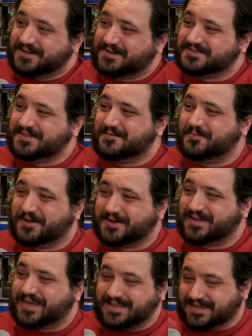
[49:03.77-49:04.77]
Because in the
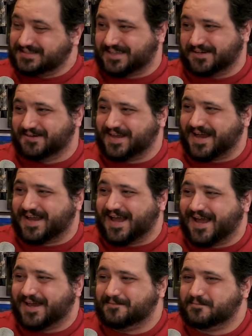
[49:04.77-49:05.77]
book, he does kill that
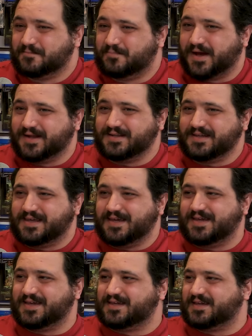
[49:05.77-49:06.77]
guy, but
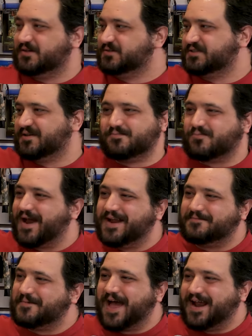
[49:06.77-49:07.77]
he kills some
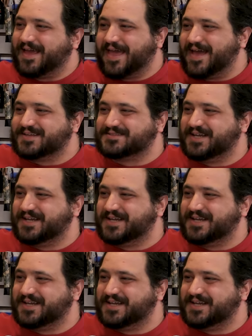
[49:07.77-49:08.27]
random guy at a gas